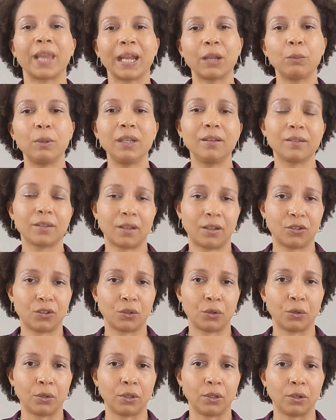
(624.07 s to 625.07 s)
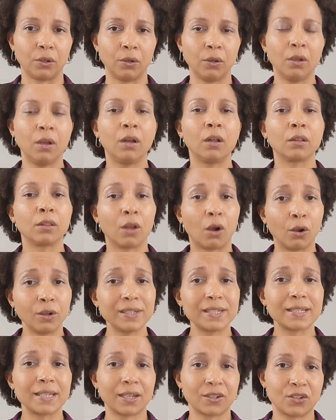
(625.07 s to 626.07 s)
we discussed earlier, large
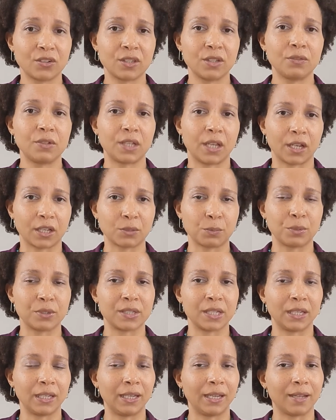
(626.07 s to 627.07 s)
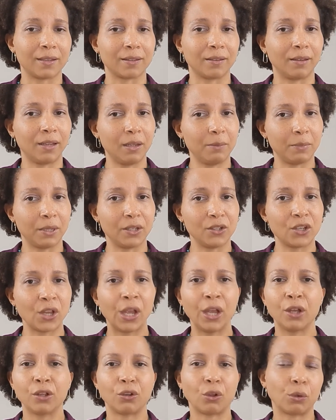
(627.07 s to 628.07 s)
sections of text presented as an image
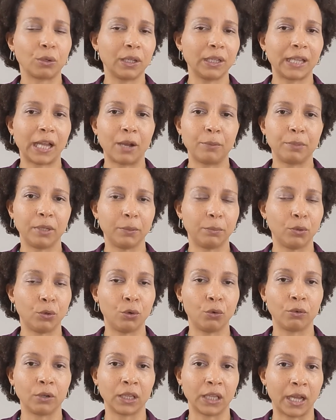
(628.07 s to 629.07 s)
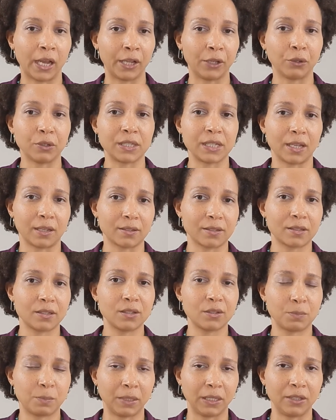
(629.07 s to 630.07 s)
don't allow people who rely on
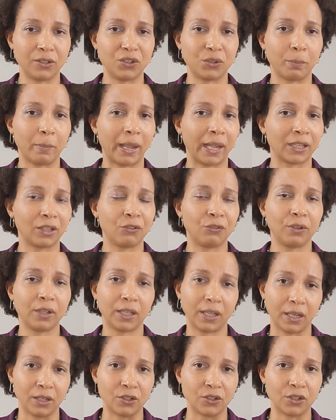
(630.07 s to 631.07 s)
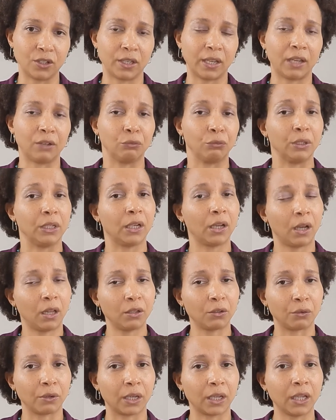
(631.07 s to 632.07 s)
text-to-speech, magnification, and
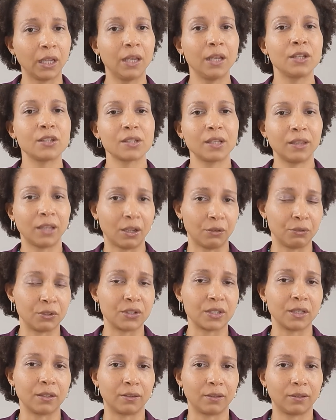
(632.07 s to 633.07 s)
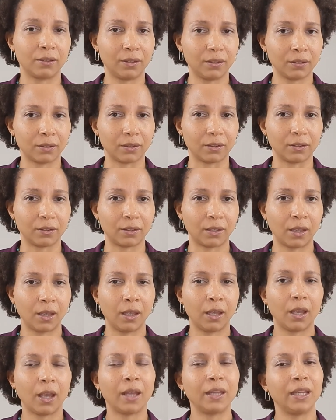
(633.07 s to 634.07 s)
recoloring to leverage this assistance,
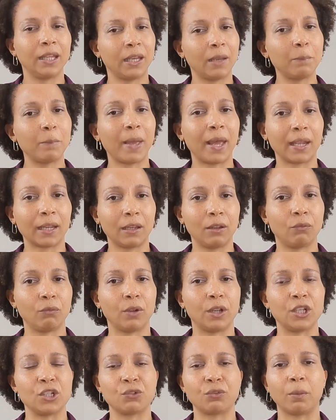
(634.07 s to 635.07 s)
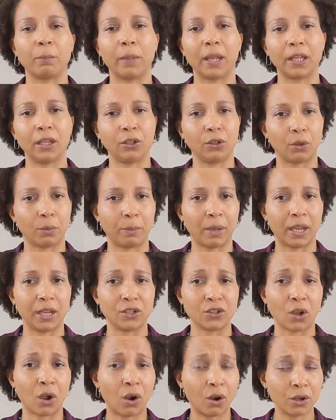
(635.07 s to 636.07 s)
and the impact can range from making your page
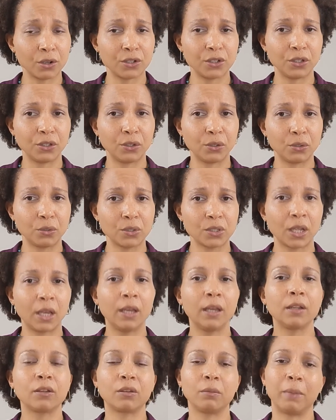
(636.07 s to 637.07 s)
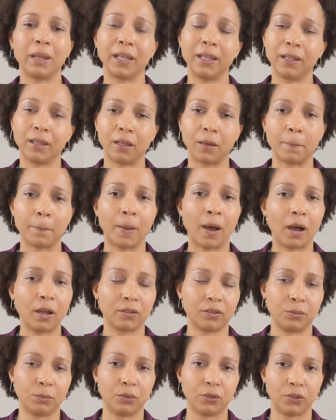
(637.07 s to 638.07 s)
hard to use to making it
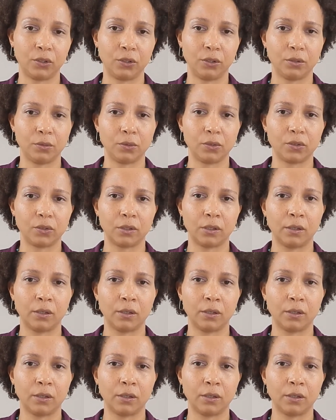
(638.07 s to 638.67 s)
impossible to use.